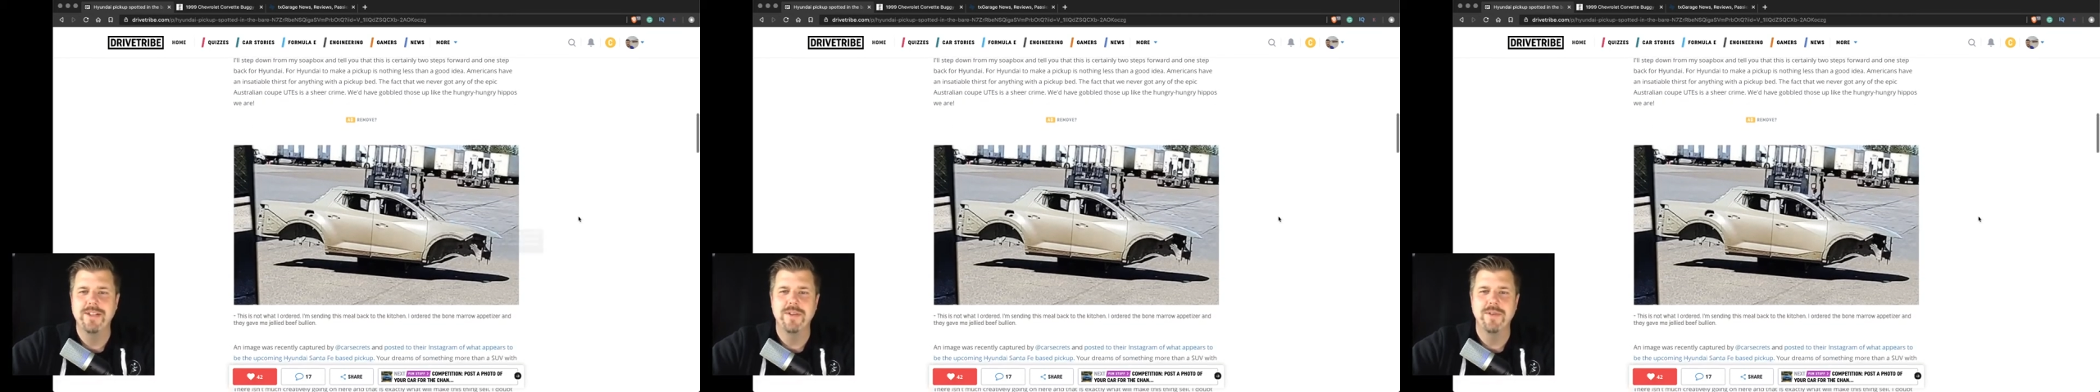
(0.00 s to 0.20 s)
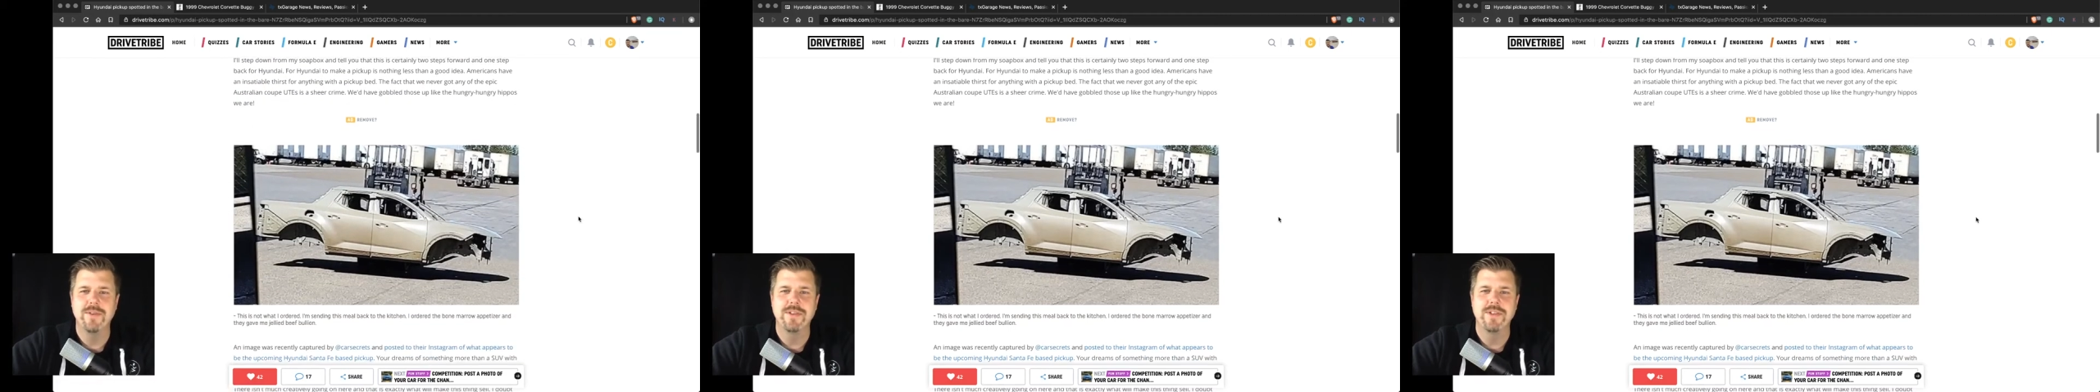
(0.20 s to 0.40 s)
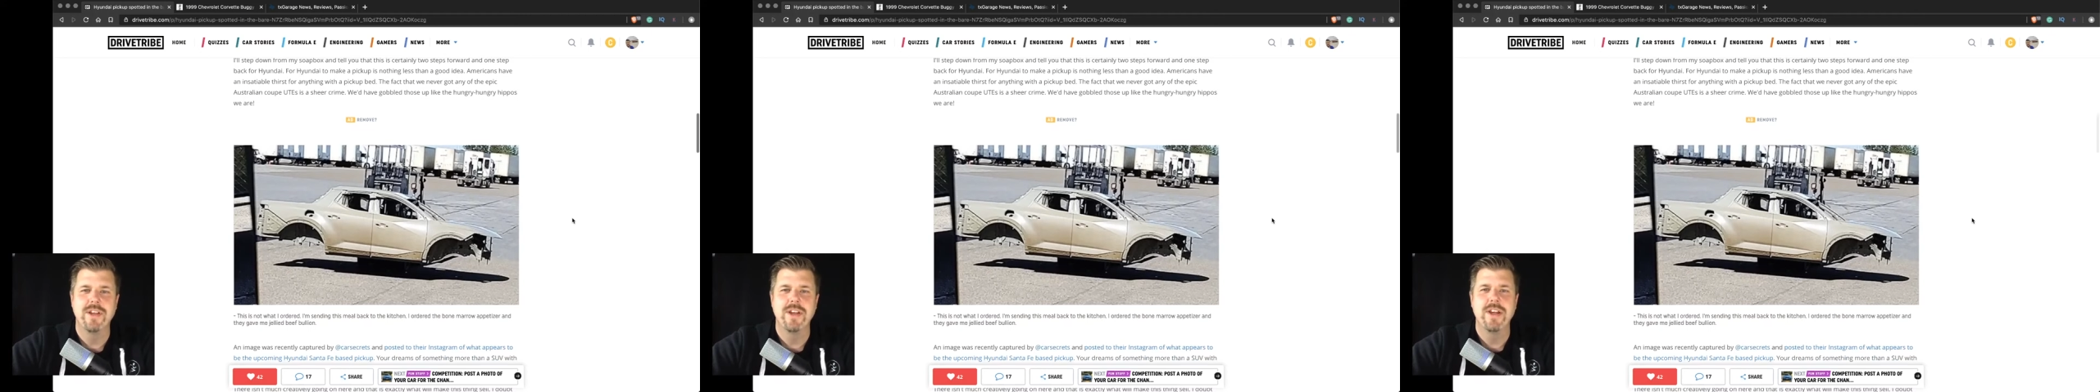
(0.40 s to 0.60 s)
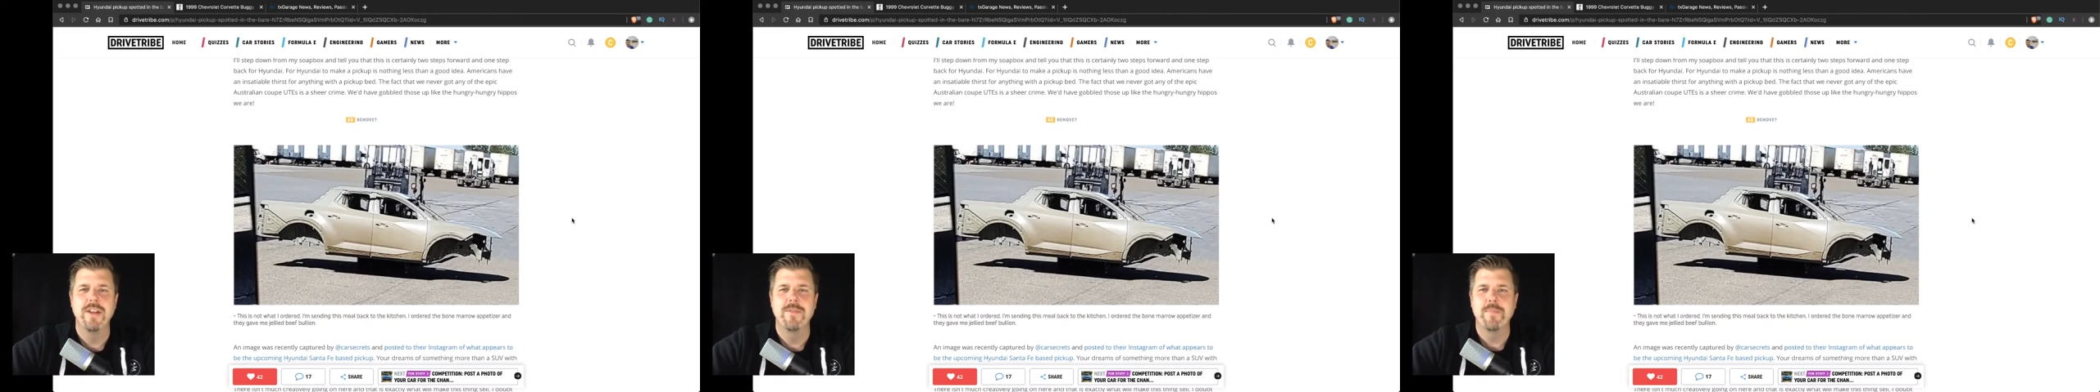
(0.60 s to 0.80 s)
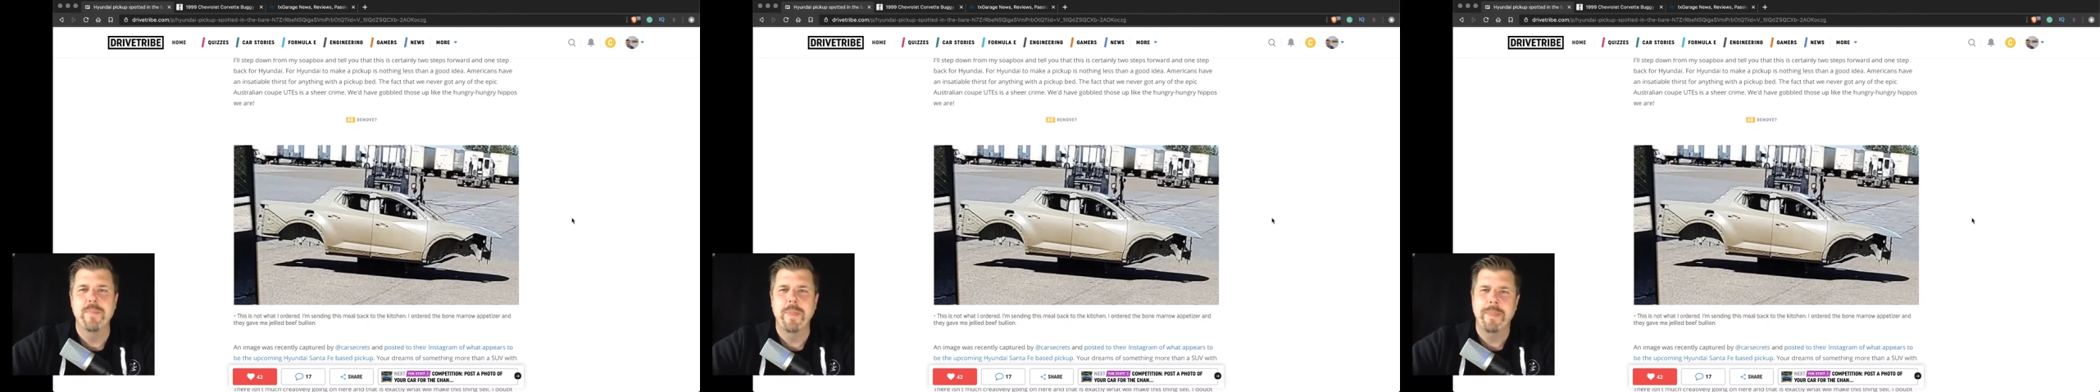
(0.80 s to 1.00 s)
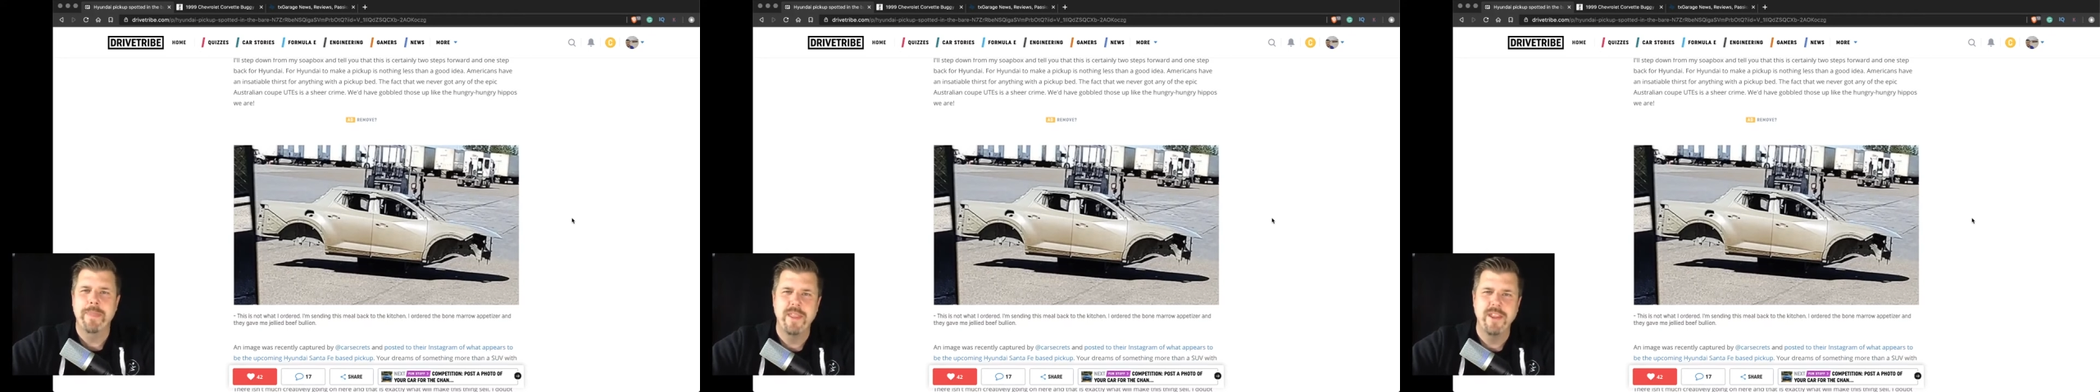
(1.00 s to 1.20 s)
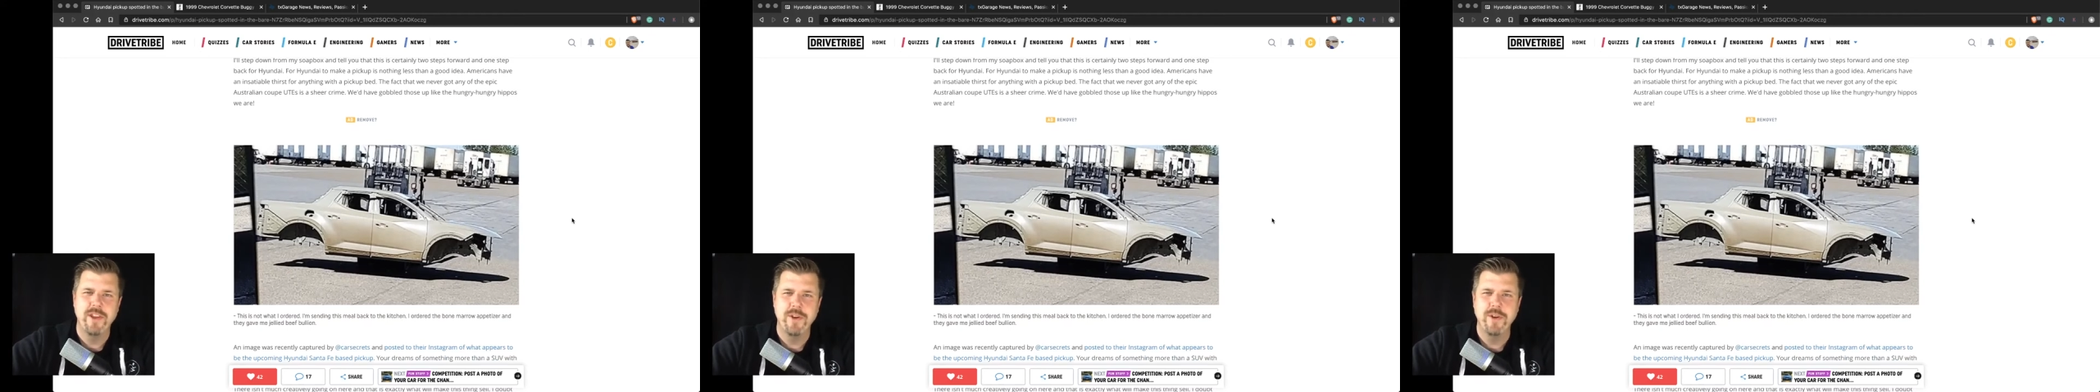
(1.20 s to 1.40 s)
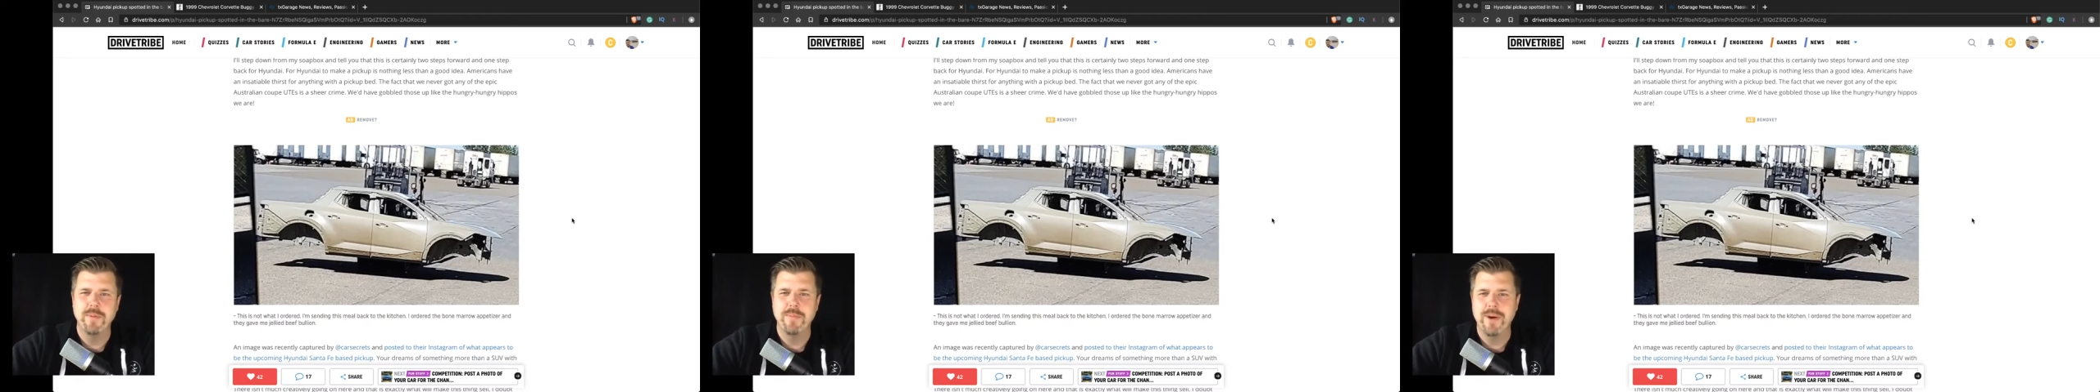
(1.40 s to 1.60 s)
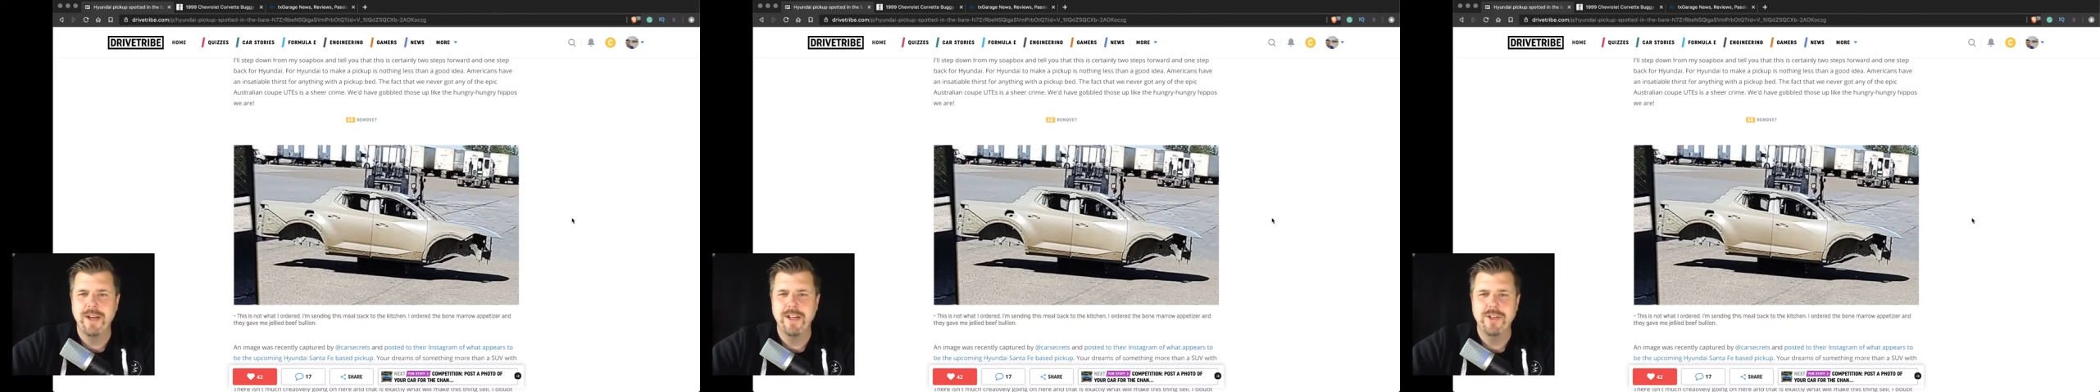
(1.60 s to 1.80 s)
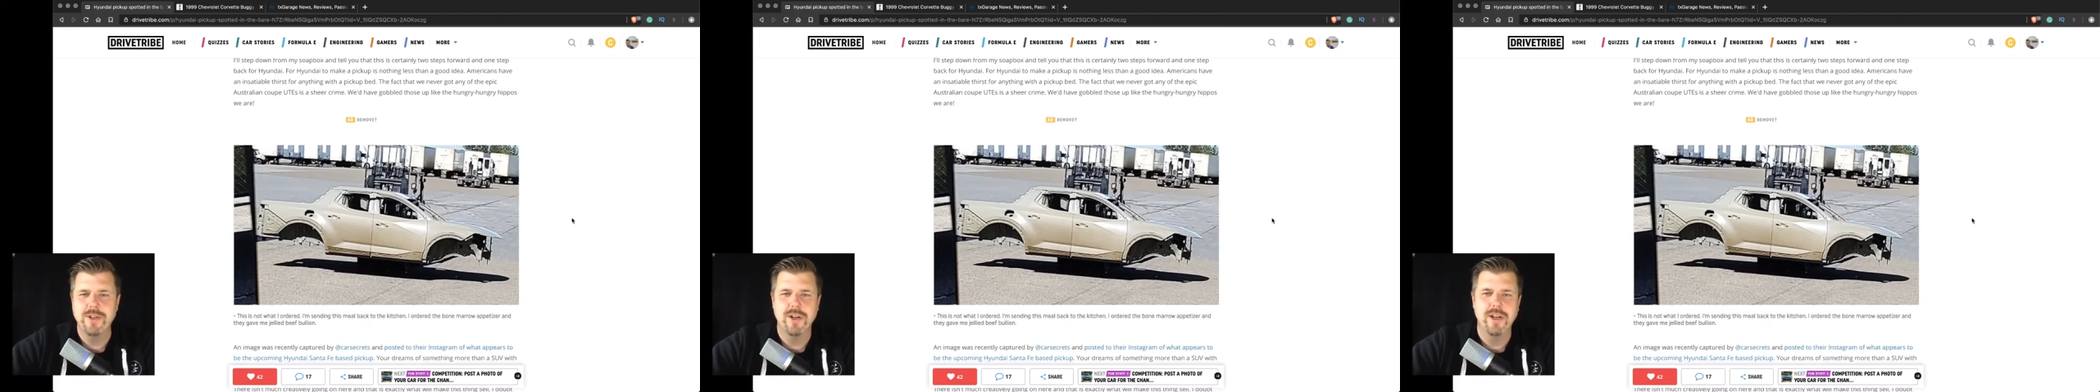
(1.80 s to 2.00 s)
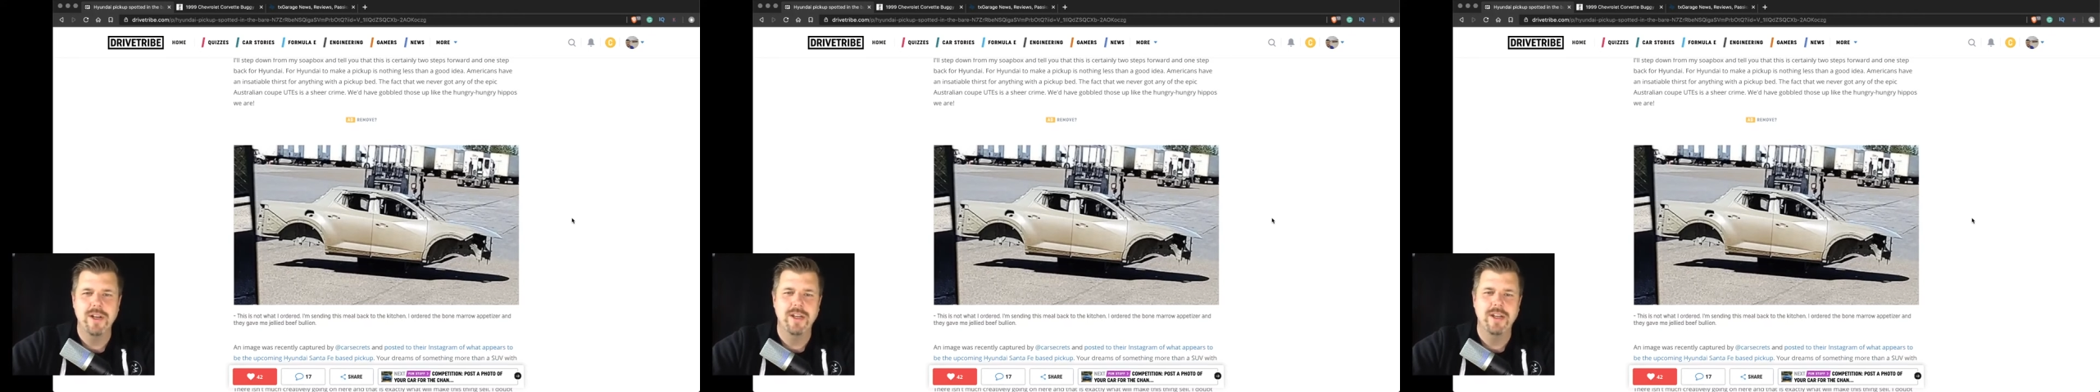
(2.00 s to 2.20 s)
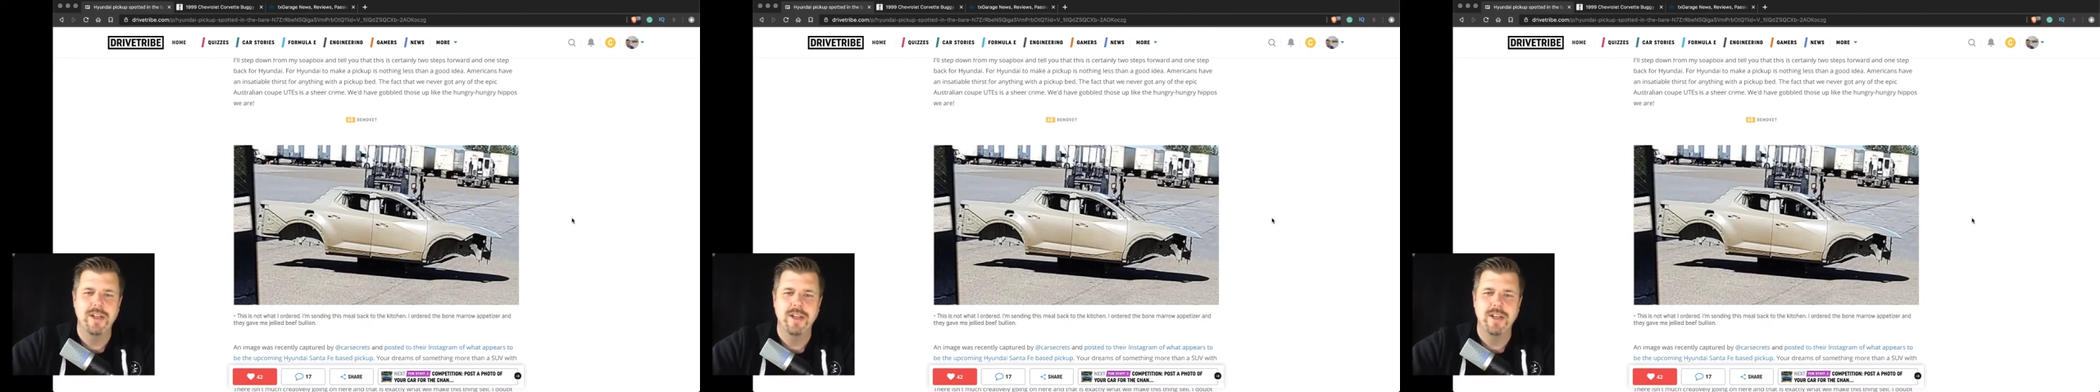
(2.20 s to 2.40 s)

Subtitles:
So it's the unibody truck,